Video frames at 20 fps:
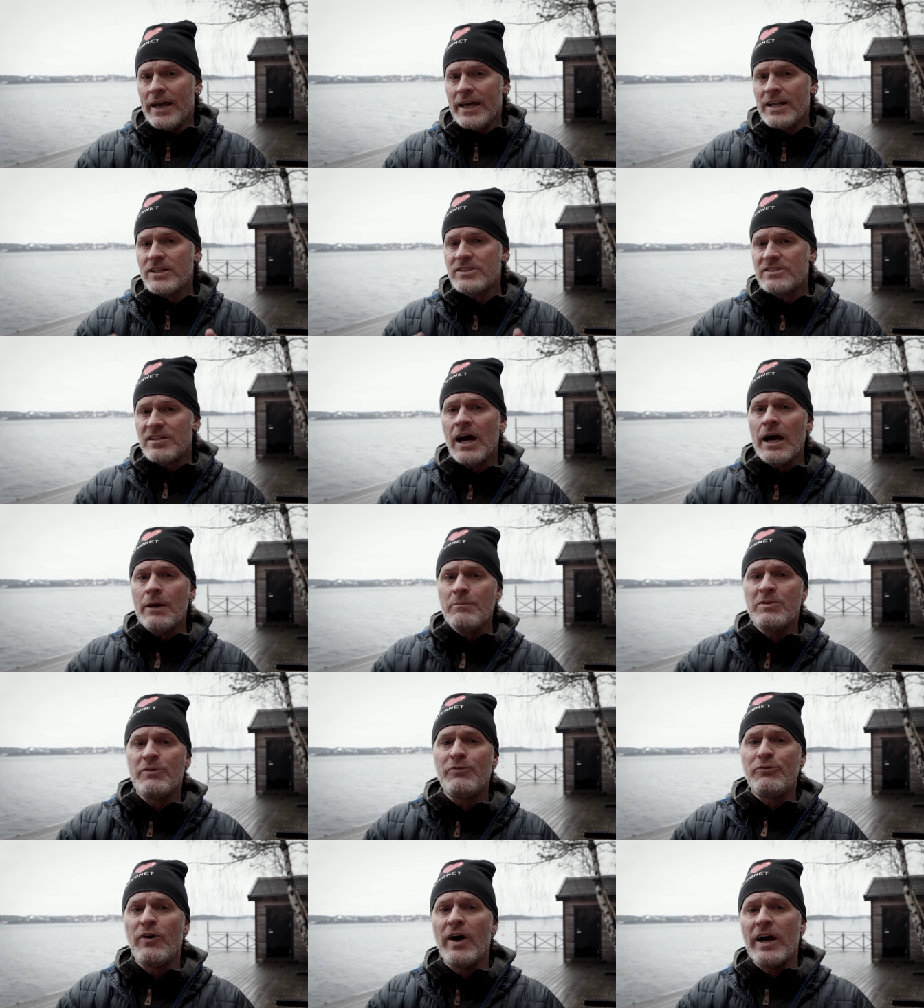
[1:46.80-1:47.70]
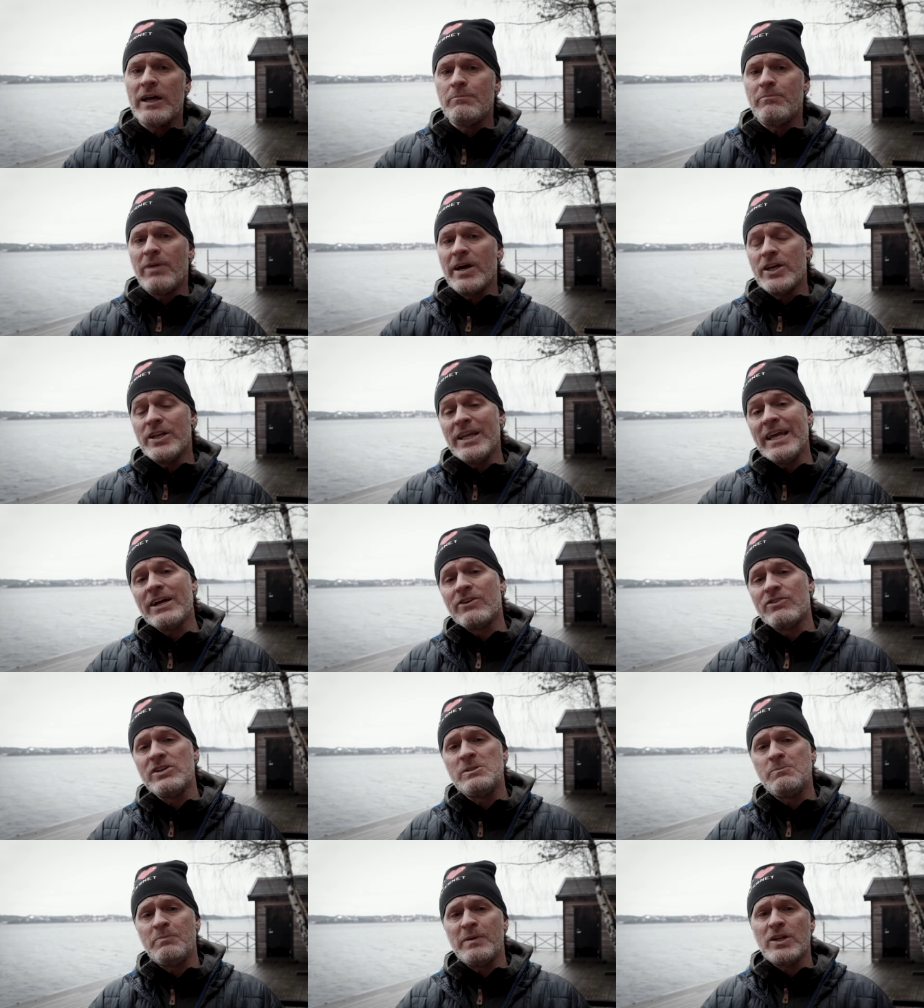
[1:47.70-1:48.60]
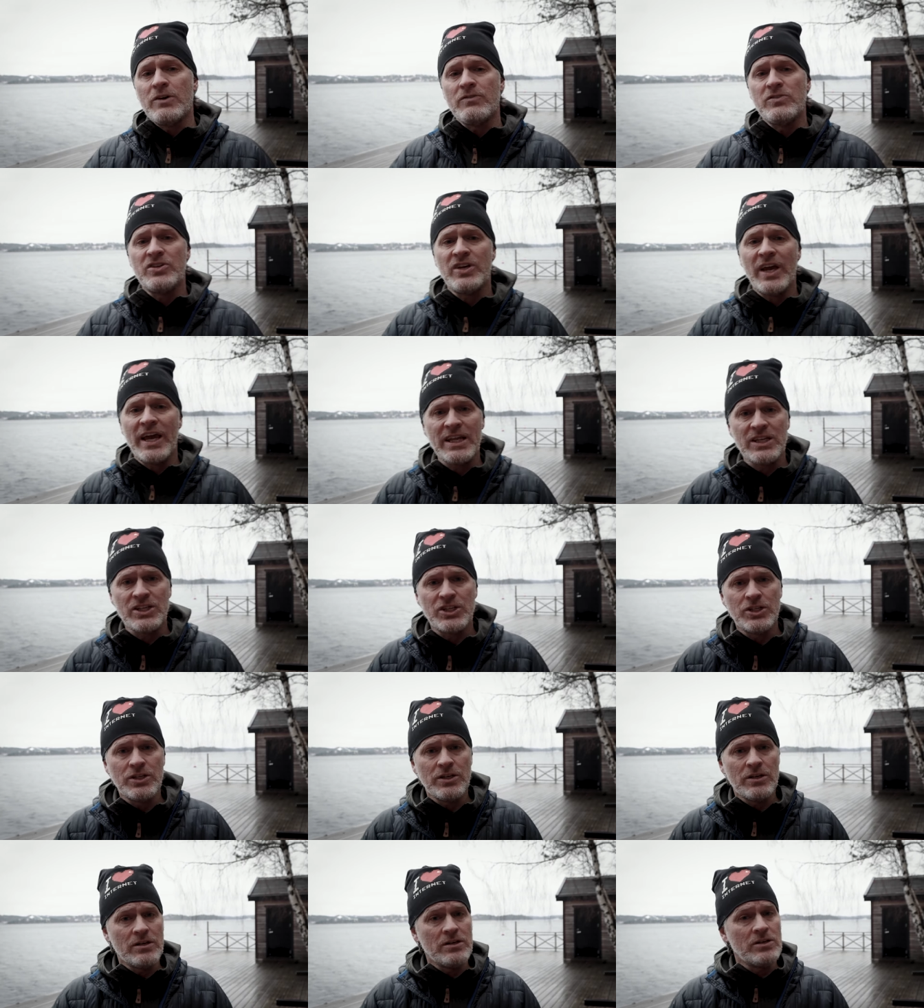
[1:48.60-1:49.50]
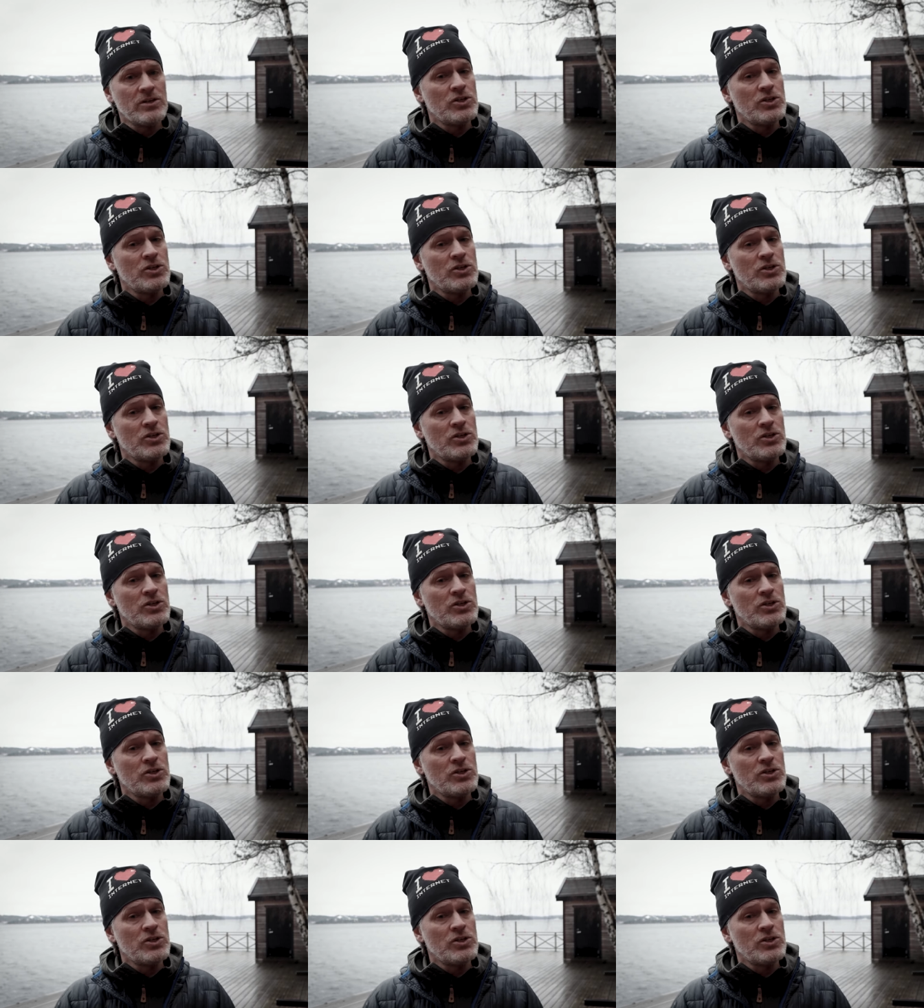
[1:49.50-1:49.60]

In a time defined by an increased speed of change,